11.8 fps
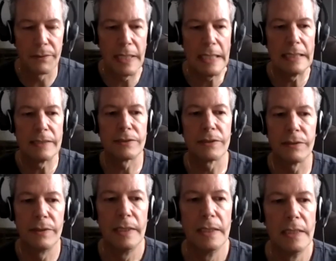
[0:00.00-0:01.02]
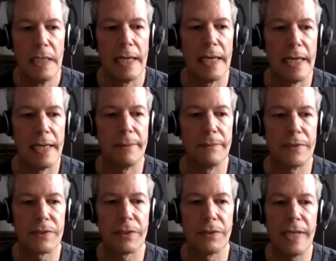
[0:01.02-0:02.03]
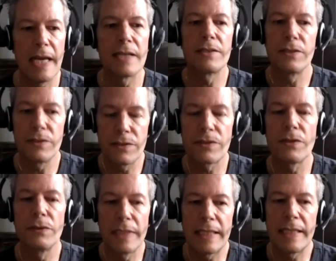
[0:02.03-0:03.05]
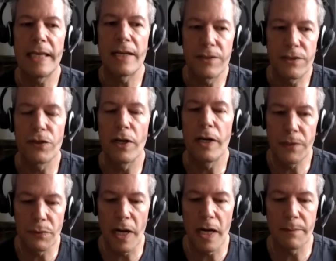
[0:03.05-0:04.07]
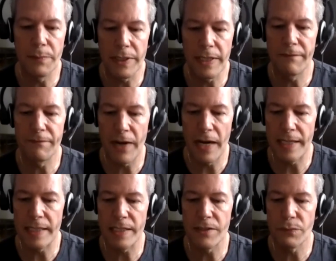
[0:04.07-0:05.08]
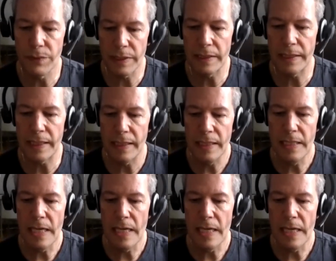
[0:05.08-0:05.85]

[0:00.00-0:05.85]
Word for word: right so um so yeah the, so like yeah the drop the rock book i find is really